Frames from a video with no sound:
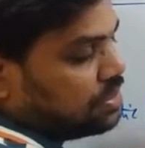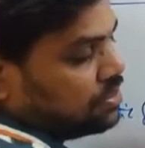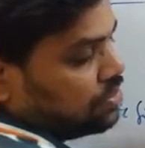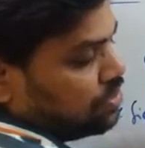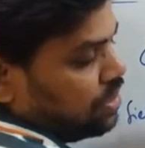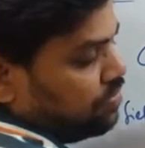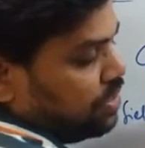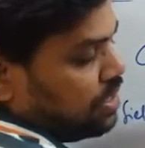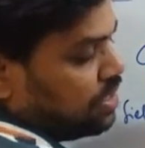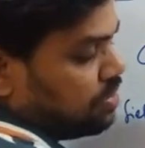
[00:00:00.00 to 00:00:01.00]
so
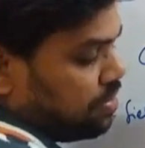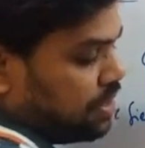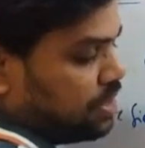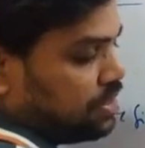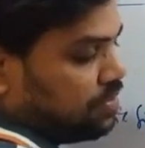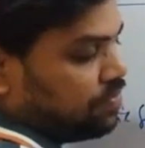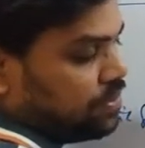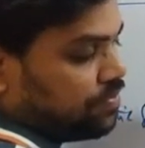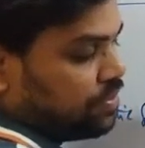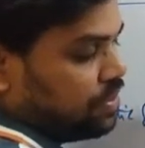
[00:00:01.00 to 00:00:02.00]
weaker the magnetic
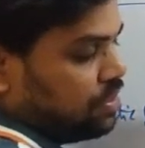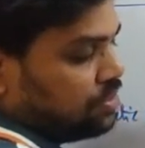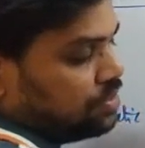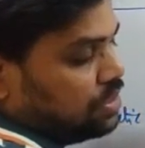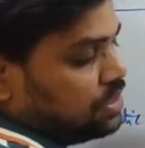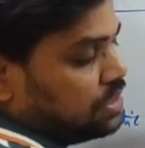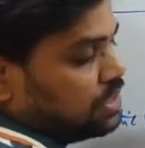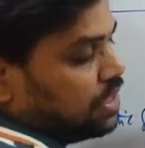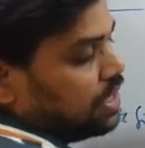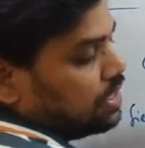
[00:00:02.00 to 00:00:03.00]
field. This is
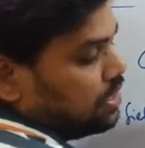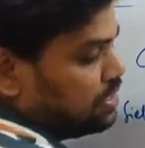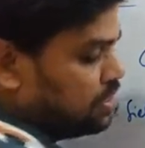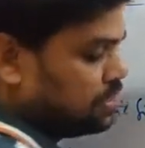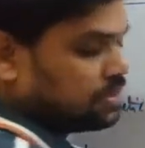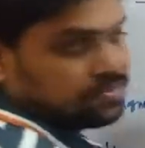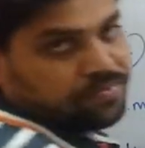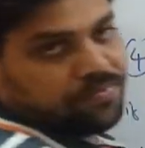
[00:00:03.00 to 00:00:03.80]
greater than this.